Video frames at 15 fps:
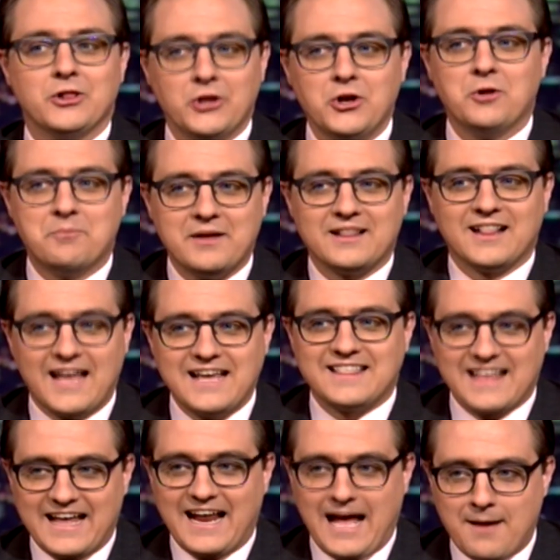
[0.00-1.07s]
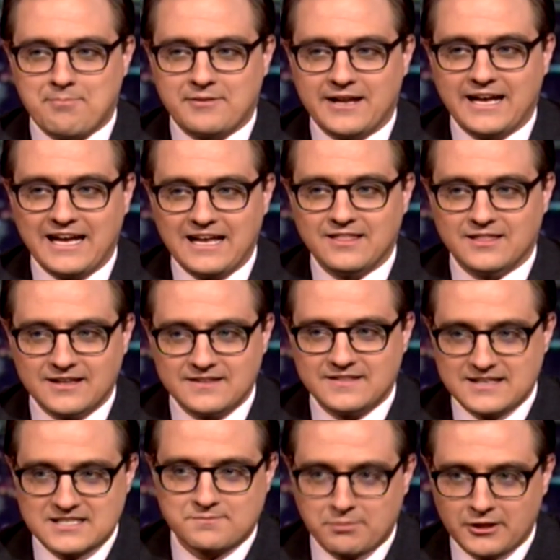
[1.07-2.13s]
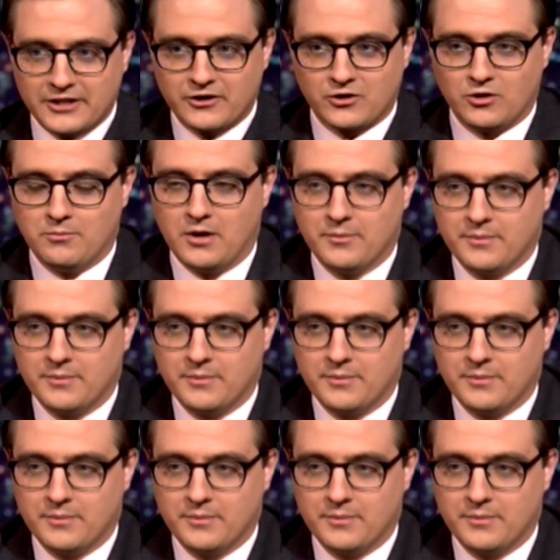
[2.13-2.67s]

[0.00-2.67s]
a little bit like that happening in this political